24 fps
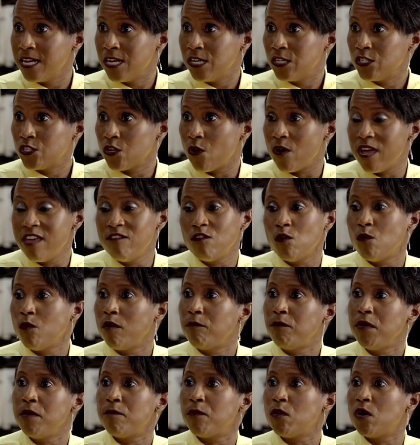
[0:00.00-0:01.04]
So even when
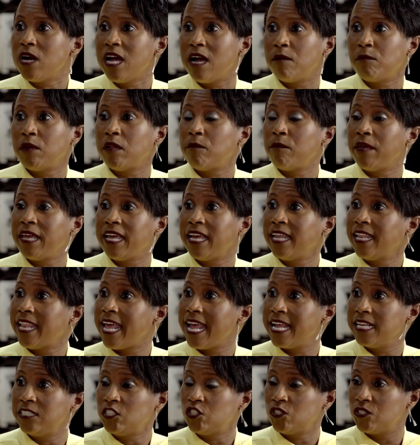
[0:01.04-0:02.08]
people come to me and
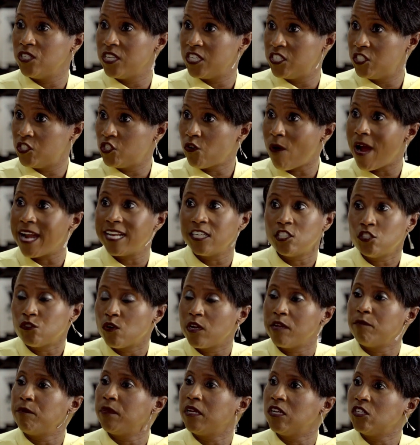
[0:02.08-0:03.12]
they try to
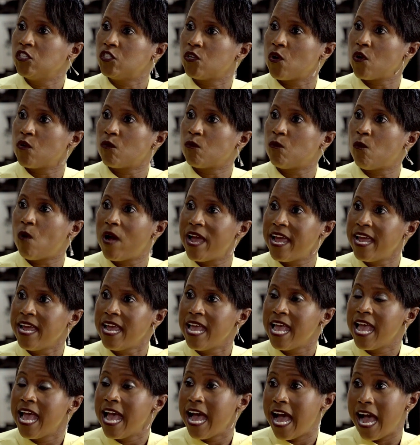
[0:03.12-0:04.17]
treat me a certain way,
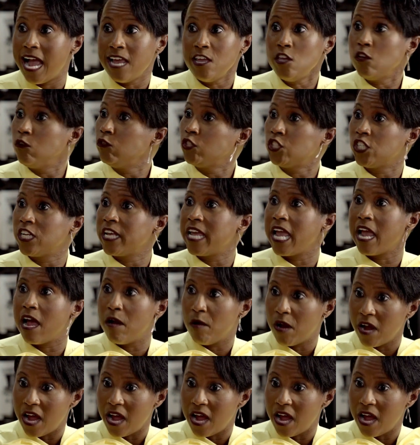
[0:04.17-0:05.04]
I